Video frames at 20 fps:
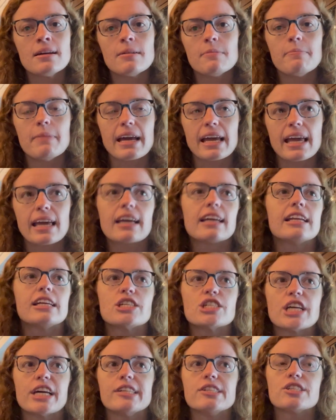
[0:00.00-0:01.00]
making any
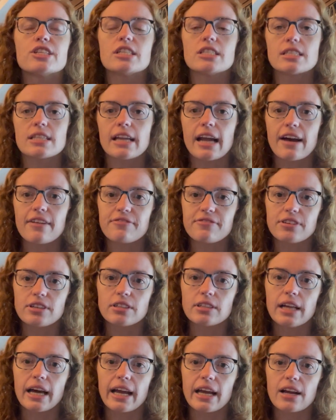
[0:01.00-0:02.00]
changes that I feel
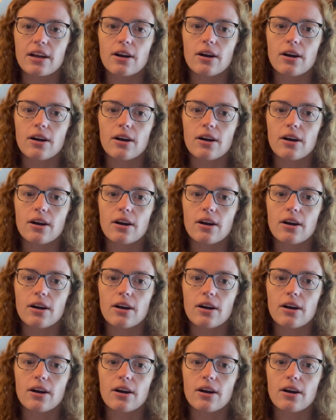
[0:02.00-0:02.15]
like